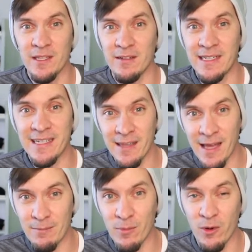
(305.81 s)
They're eating a
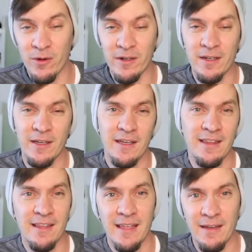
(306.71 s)
lot more
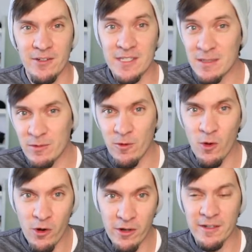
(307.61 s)
than they ever did
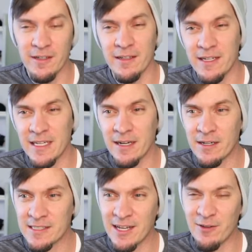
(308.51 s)
before. They're eating
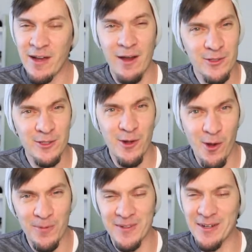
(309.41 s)
us out of house and
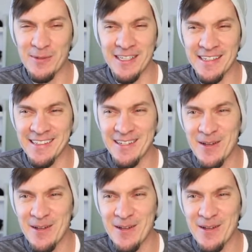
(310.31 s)
home. No, I'm kidding.